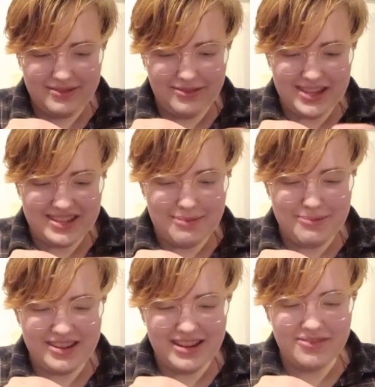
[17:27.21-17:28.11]
fucked up
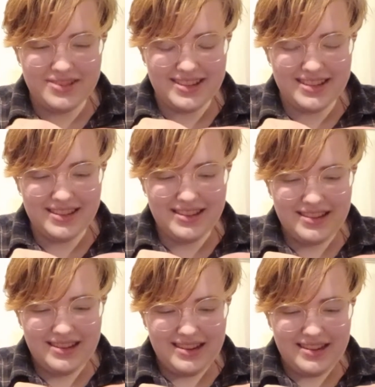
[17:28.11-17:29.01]
enough to
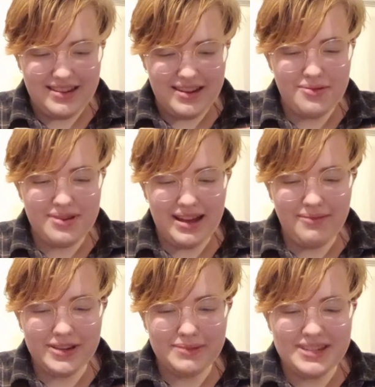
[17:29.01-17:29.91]
know comfort